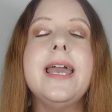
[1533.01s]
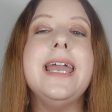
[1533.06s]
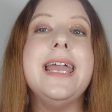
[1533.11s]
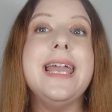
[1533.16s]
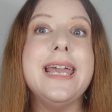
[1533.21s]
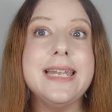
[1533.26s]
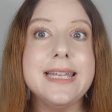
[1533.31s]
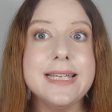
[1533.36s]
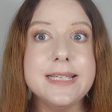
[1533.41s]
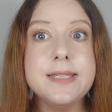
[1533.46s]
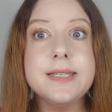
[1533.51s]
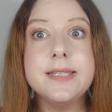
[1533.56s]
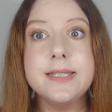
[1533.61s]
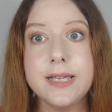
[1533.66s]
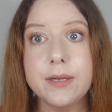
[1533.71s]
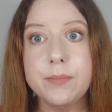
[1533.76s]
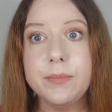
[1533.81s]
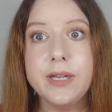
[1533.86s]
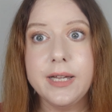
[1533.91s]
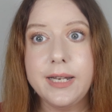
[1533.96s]
It is
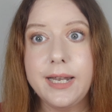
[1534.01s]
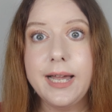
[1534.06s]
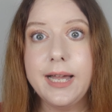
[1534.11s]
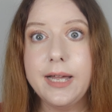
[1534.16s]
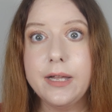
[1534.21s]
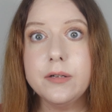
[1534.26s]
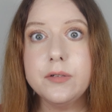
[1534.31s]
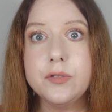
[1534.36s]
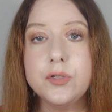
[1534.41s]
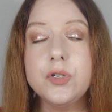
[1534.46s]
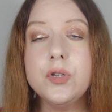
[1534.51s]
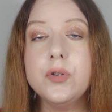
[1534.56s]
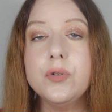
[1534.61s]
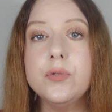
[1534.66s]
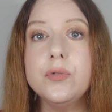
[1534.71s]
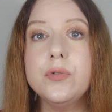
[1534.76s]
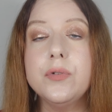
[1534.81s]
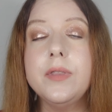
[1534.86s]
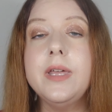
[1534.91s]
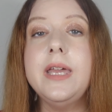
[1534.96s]
similar
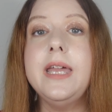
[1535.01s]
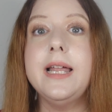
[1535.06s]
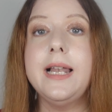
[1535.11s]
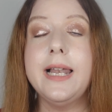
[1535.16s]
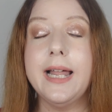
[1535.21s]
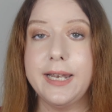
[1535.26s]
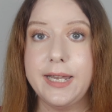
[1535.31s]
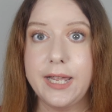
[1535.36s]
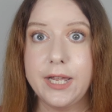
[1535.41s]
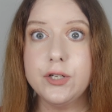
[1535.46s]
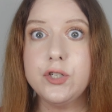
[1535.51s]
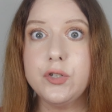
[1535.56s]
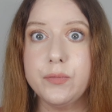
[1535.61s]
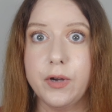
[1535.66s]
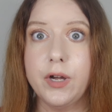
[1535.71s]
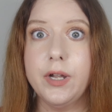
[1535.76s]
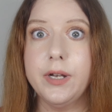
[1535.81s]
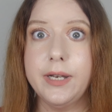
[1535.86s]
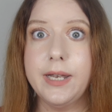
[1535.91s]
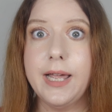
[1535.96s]
to the Laneige
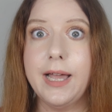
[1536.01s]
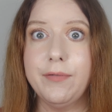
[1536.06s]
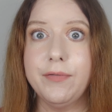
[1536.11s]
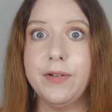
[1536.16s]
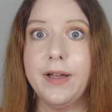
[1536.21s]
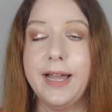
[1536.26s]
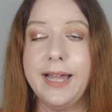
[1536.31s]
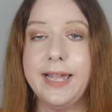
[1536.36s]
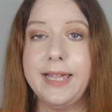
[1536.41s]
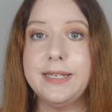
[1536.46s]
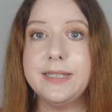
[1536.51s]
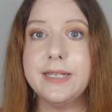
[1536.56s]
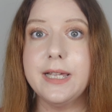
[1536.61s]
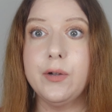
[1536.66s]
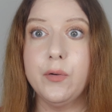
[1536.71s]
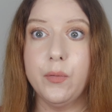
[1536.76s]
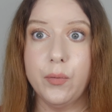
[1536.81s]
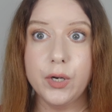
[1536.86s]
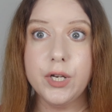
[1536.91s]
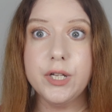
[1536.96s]
one, I find,
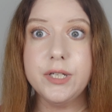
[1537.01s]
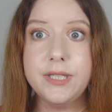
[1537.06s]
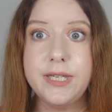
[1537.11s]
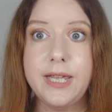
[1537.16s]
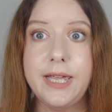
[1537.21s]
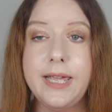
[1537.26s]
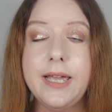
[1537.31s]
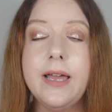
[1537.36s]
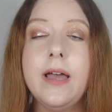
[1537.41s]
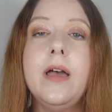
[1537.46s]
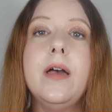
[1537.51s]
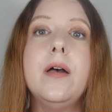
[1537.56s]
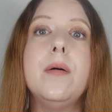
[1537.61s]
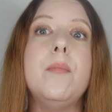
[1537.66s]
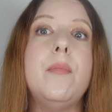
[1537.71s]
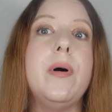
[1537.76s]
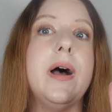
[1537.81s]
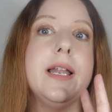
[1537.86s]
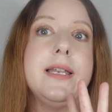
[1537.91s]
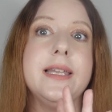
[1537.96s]
in quality,
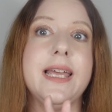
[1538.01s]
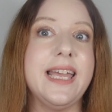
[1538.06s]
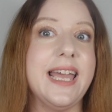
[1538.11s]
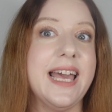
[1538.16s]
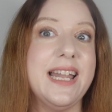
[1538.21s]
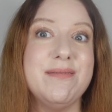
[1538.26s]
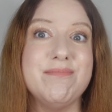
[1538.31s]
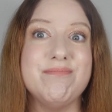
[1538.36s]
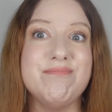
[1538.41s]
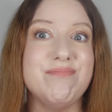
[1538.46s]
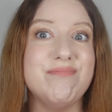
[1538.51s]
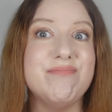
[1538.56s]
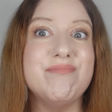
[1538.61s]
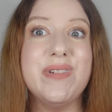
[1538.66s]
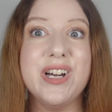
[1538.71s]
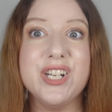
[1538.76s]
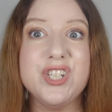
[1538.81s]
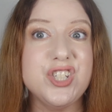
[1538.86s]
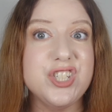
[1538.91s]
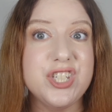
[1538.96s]
but again,
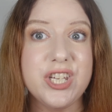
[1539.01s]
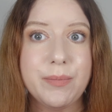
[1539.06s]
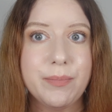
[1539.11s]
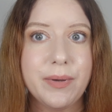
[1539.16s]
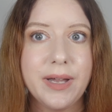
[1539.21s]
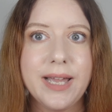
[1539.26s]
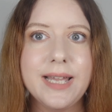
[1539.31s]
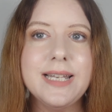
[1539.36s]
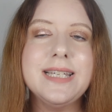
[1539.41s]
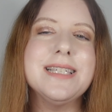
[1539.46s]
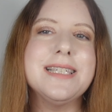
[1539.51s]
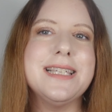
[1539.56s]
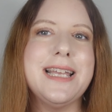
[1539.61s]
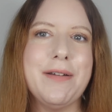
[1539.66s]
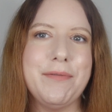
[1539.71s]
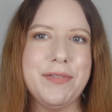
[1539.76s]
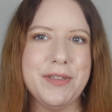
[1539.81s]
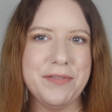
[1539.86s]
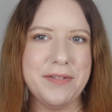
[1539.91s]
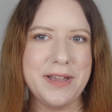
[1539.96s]
much cheaper. It doesn't
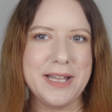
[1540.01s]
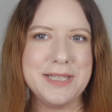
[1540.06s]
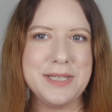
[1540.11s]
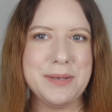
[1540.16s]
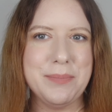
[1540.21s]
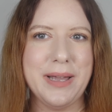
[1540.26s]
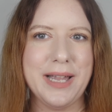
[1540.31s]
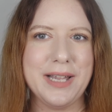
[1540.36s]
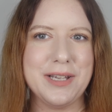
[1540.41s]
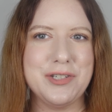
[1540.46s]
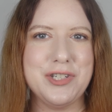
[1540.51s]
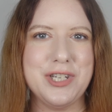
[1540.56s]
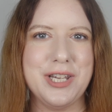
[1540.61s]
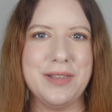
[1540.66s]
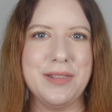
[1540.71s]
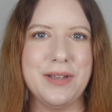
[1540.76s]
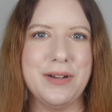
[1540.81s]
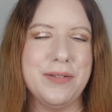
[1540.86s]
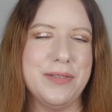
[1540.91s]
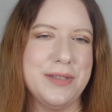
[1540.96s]
have the fancy
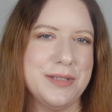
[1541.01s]
packaging though.